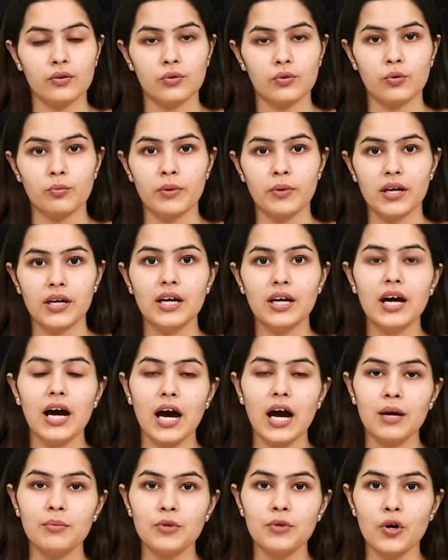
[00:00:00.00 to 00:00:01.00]
Group.
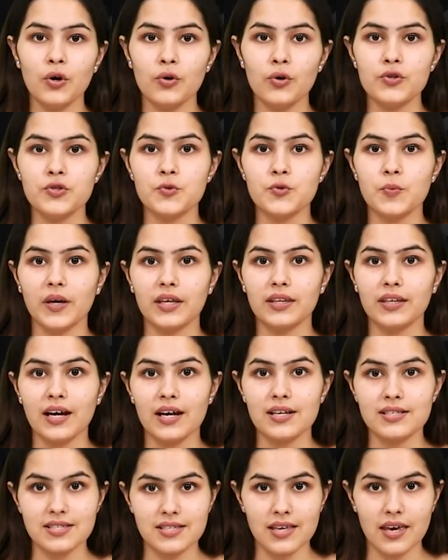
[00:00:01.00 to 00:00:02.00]
I'm your host
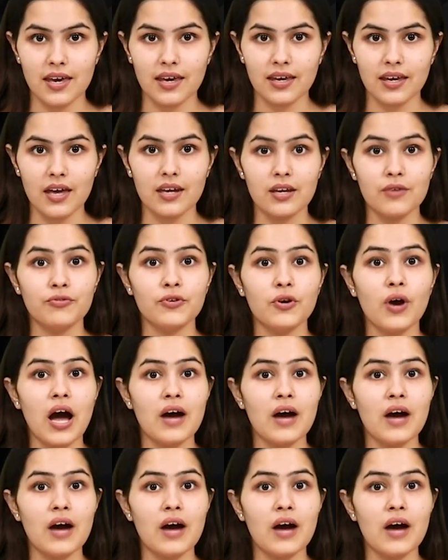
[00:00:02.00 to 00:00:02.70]
Vedika Singh, and if you